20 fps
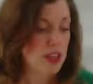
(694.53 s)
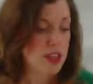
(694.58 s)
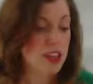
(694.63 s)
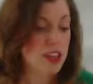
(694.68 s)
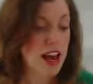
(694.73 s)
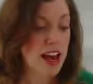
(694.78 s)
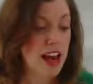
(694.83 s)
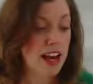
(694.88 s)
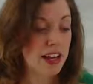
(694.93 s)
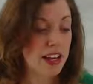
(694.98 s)

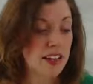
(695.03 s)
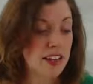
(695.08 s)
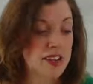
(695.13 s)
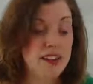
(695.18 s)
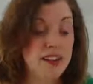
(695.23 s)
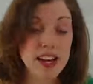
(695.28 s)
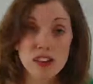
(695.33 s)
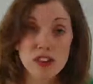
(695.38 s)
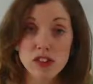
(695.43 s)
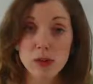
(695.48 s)

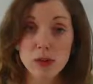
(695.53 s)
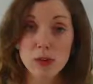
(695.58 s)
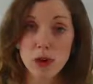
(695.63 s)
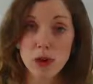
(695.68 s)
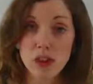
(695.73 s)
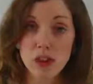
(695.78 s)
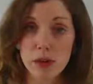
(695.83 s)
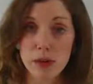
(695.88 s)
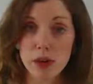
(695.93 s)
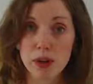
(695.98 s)
that
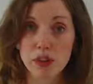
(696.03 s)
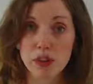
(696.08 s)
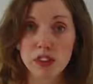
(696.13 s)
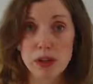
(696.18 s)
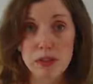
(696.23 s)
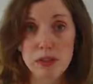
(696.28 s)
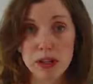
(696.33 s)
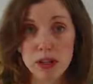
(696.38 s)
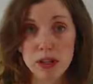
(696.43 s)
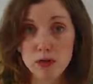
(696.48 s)
decimal numbers
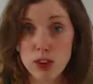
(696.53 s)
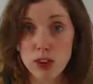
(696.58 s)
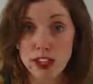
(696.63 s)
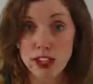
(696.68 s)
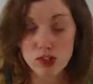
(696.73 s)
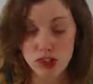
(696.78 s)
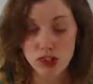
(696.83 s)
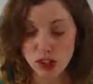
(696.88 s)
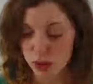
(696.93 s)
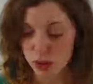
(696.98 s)
can be
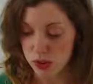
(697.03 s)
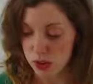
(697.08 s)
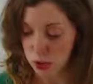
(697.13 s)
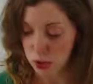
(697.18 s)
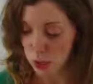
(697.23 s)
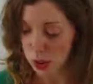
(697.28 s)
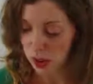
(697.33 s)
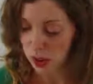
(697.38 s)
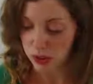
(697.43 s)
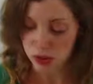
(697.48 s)
ratios
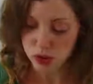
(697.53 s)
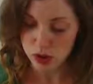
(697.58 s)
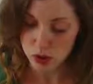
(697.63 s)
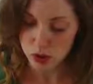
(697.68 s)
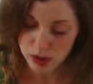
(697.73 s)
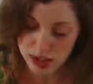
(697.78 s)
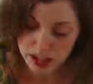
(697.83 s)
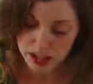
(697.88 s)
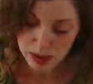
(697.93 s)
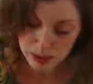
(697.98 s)
as well. So the